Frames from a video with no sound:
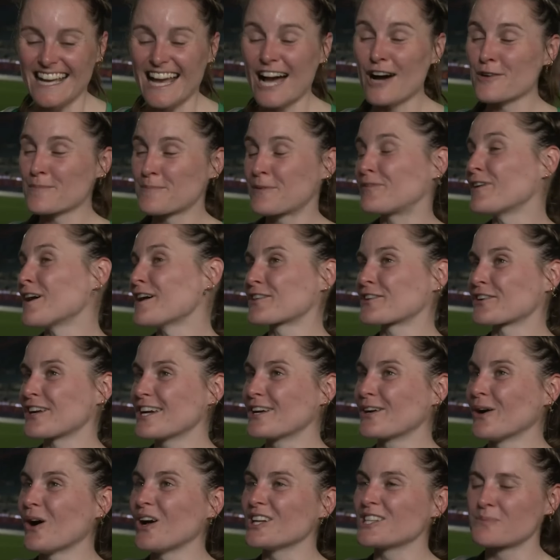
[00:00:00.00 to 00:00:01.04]
Yeah, I prefer three
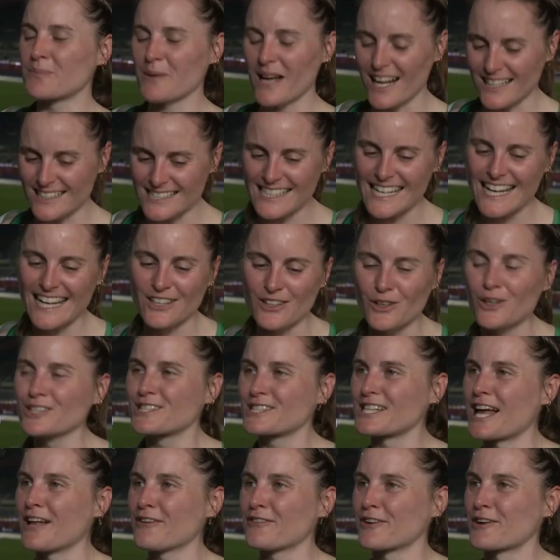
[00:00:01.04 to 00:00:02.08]
golds, but I'll take gold,
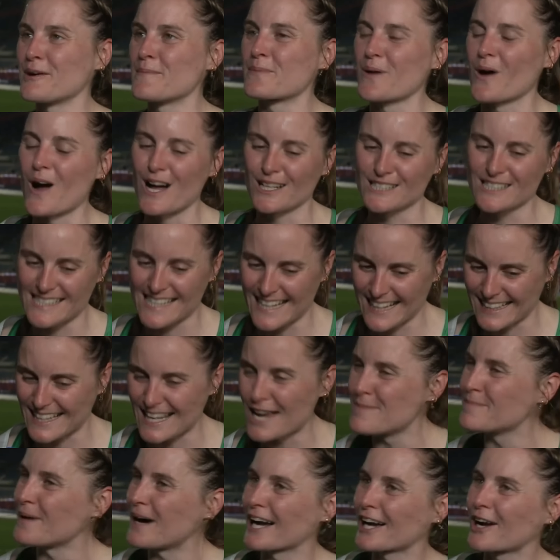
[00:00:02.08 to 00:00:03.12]
silver, and bronze, taking
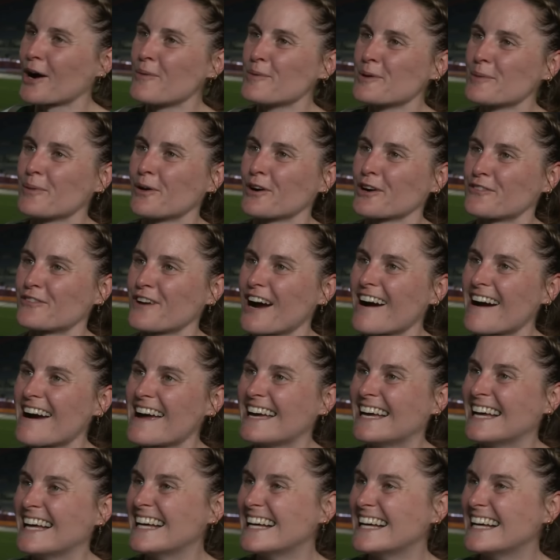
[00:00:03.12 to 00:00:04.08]
them back home to Portaferry.